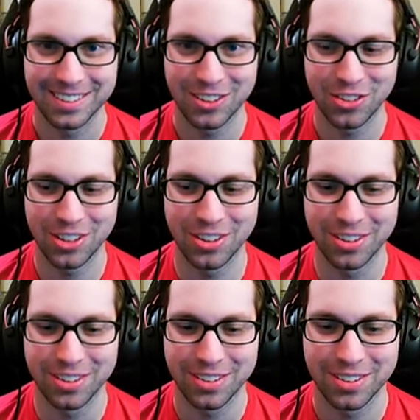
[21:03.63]
Oh no.
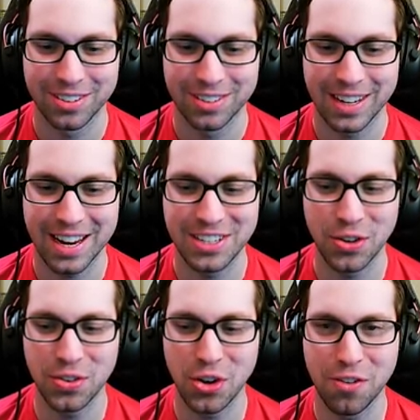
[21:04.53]
I
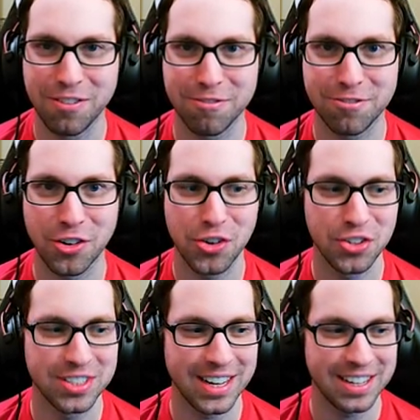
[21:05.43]
don't know if it
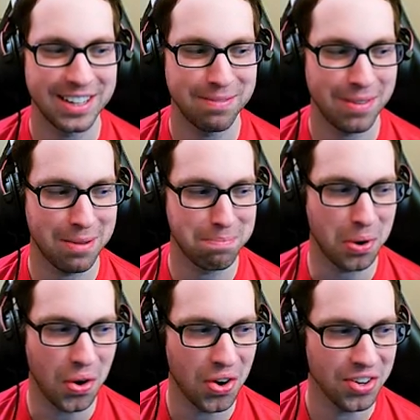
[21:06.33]
froze like my
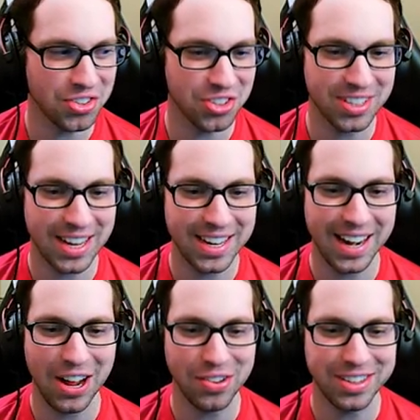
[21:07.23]
ball just hanging
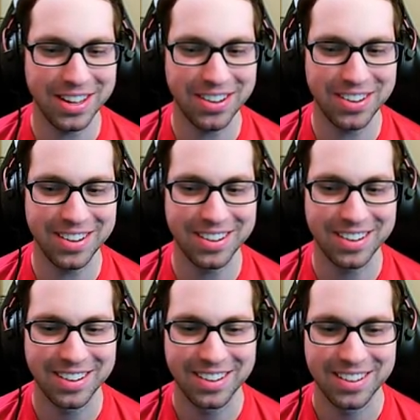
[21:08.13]
out there.
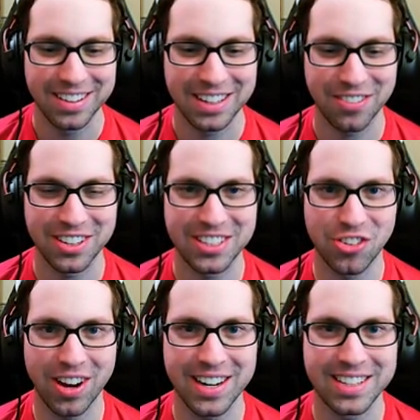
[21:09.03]
Like if it's
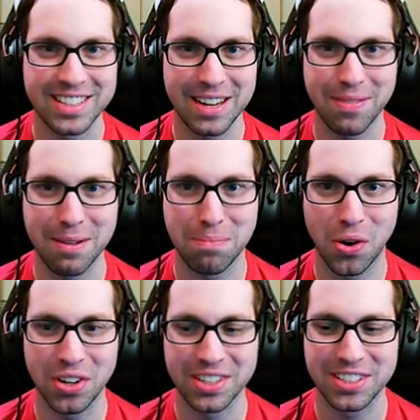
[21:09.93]
trying to say my
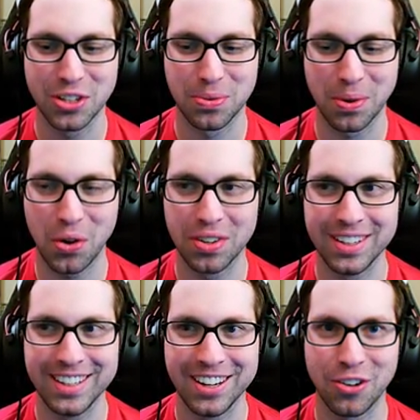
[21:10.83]
ball is still
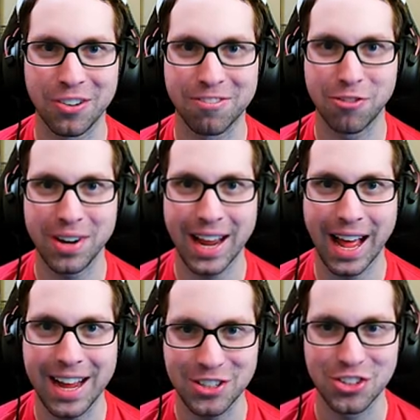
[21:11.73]
rolling or if we
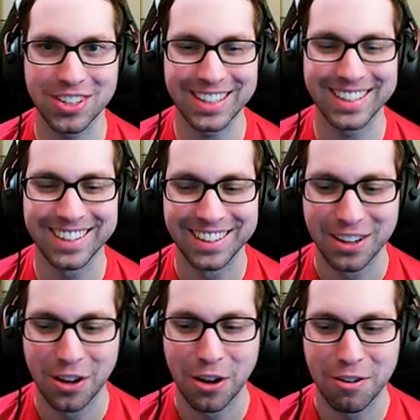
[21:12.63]
actually
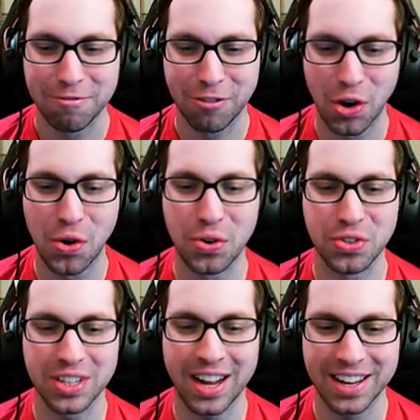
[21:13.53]

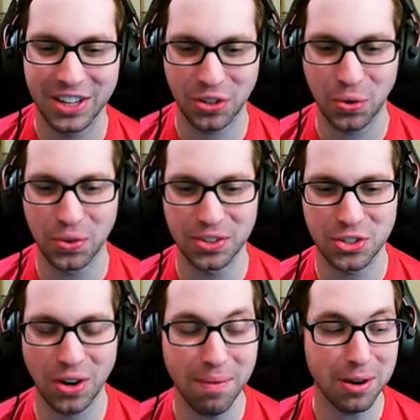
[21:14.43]
froze on the course.
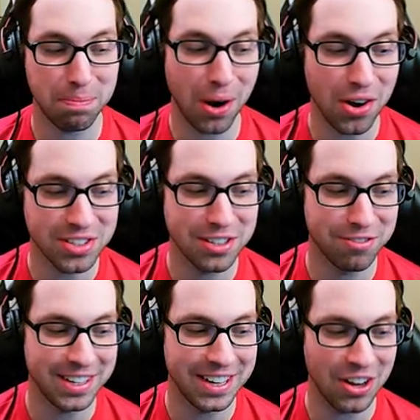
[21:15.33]
So I'm going to pause the
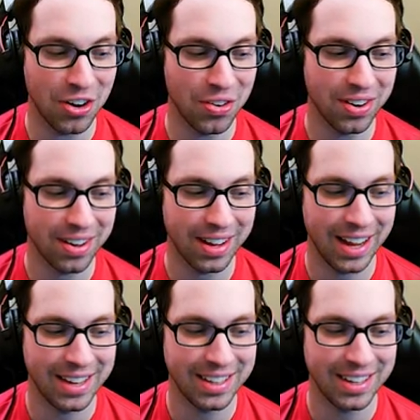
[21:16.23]
video
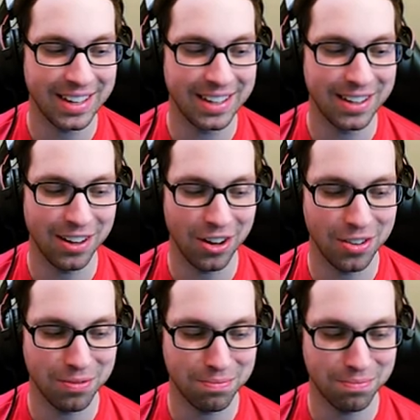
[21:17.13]
and then
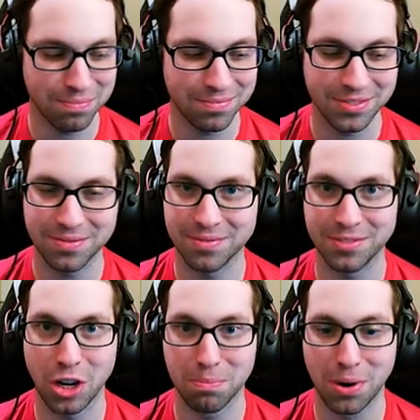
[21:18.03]

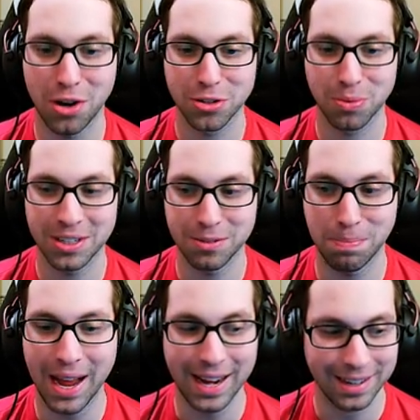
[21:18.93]
unpause when it's
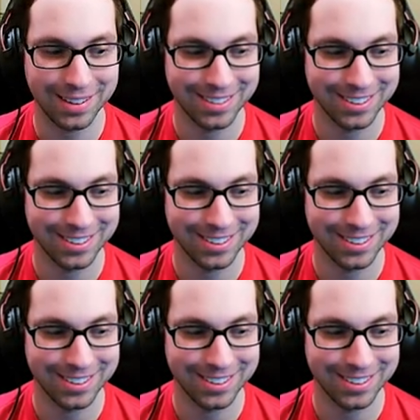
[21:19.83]
back.